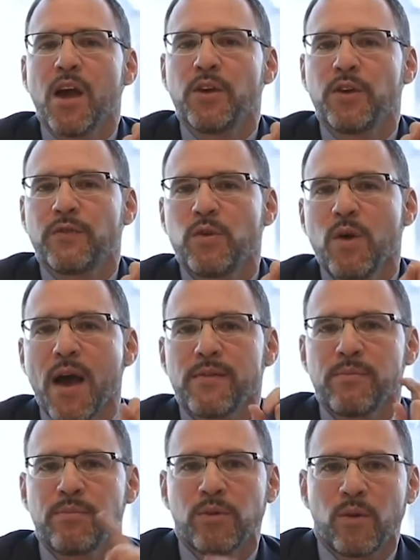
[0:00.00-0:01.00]
If you have
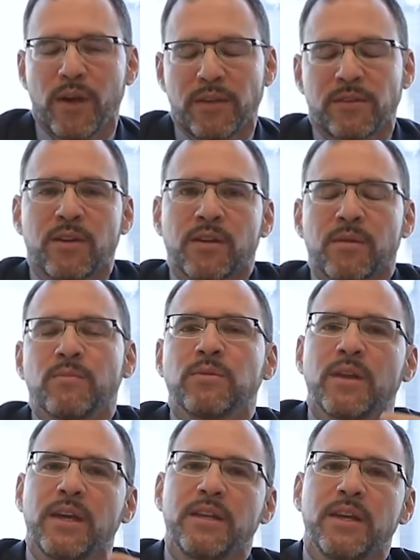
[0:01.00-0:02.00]
employees that are
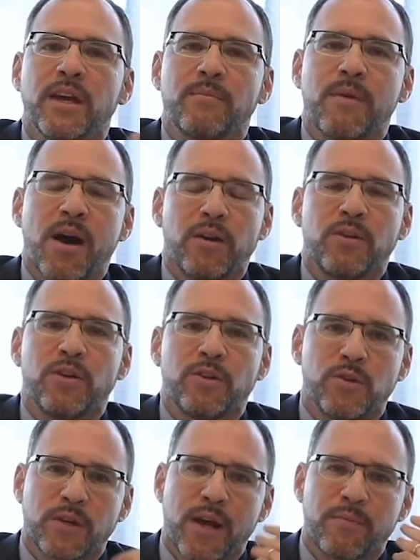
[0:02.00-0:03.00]
complaining about
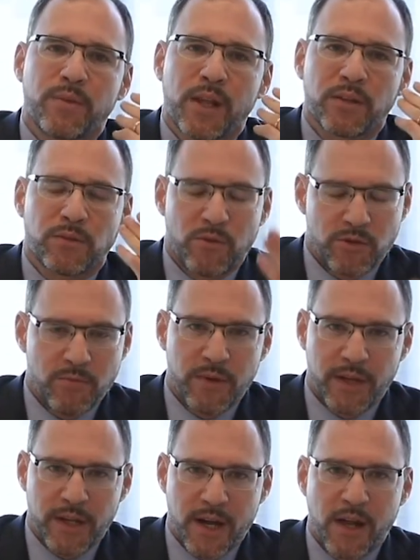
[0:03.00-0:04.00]
your company on social
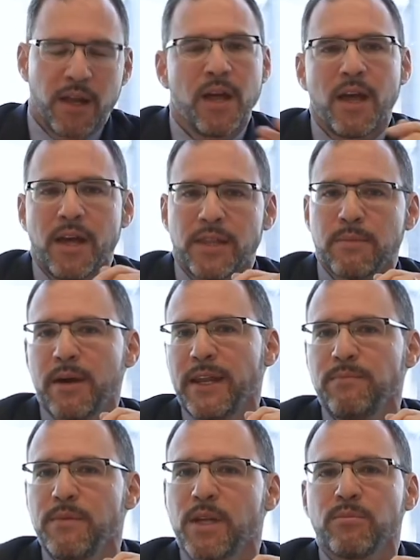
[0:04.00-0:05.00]
media, they might
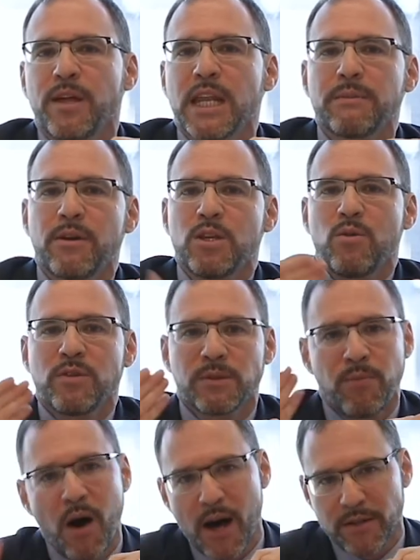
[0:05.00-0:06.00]
even be complaining about you as a
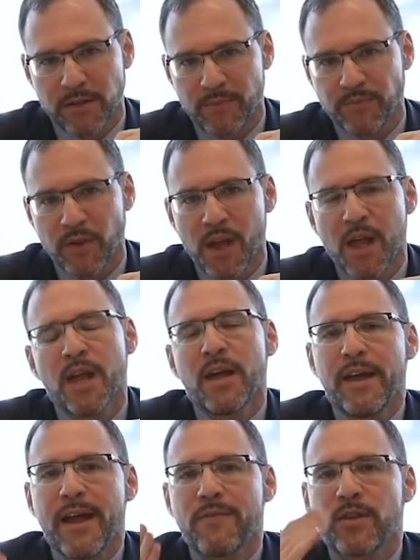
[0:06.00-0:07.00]
boss.
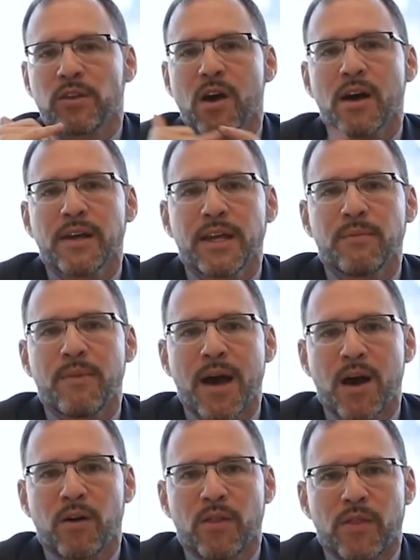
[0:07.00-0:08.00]
If they're talking
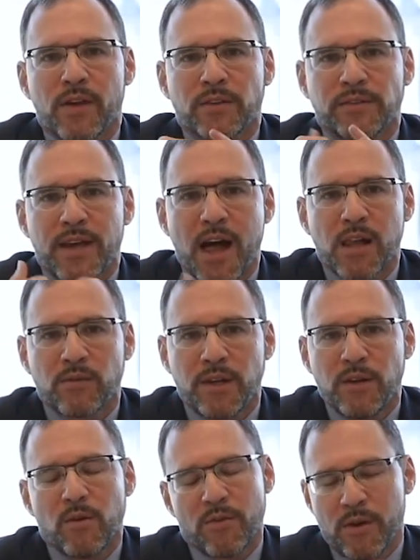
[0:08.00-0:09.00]
about their
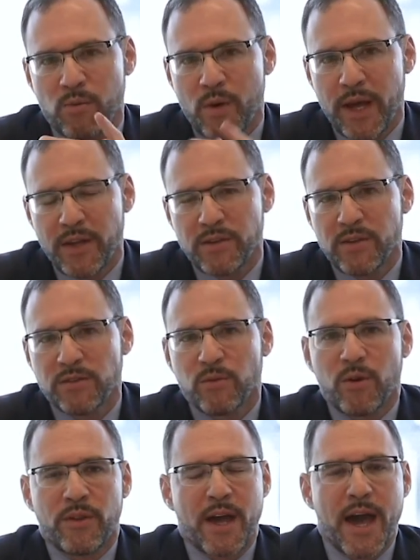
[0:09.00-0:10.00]
salary or their wages
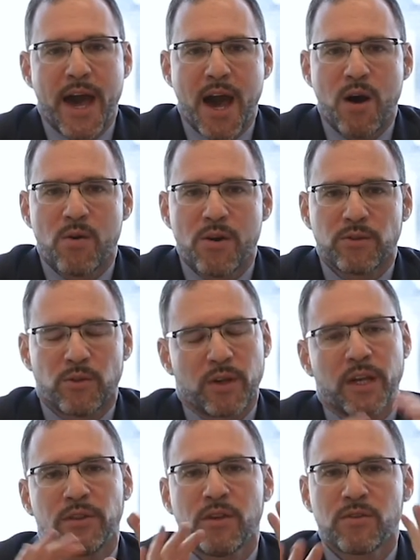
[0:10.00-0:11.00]
or the hours or the
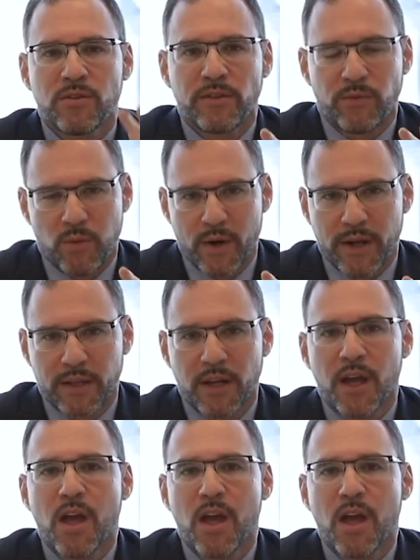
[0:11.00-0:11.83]
conditions of work,